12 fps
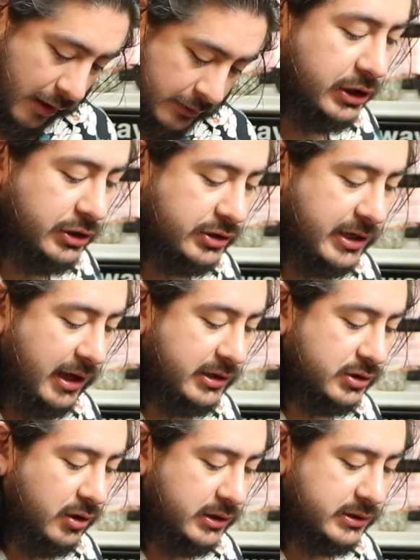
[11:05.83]
Ginger
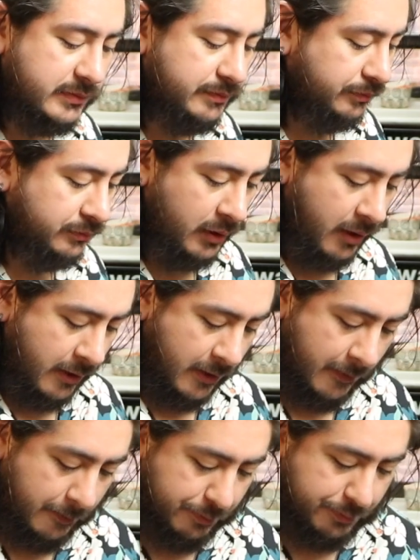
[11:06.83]
scallion sauce,
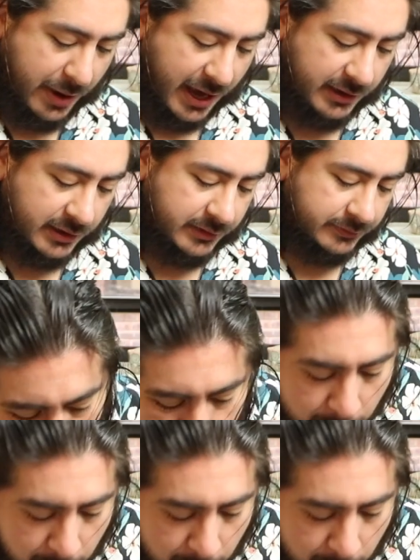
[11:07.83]
banging.